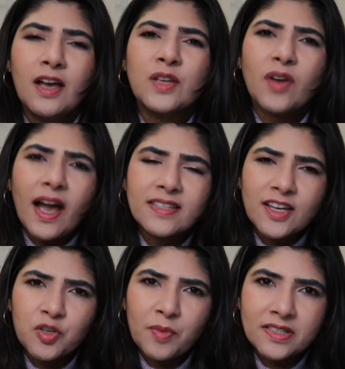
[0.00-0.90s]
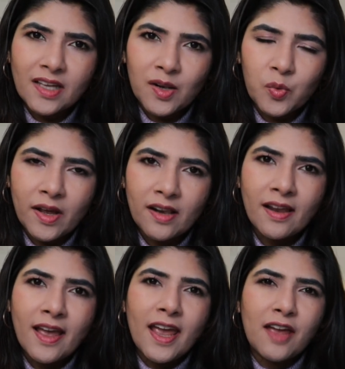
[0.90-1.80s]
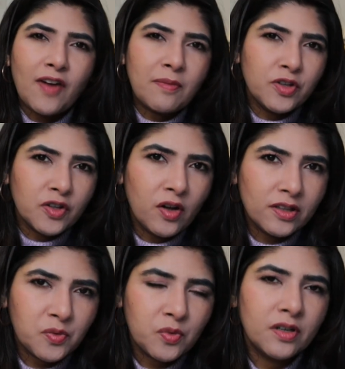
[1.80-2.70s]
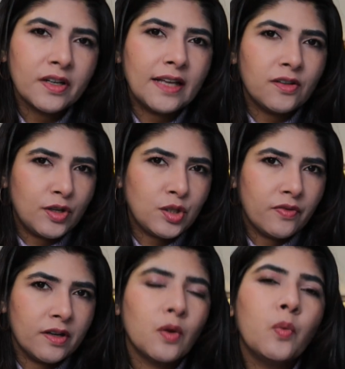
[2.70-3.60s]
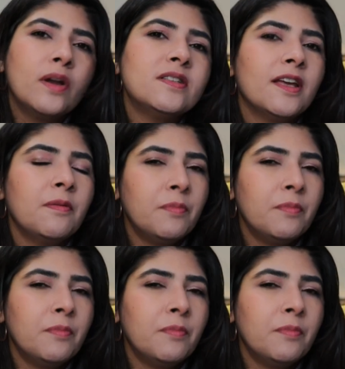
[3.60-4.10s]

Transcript: So I said to myself, well, if I'm doing all that work and the rest of it, what is the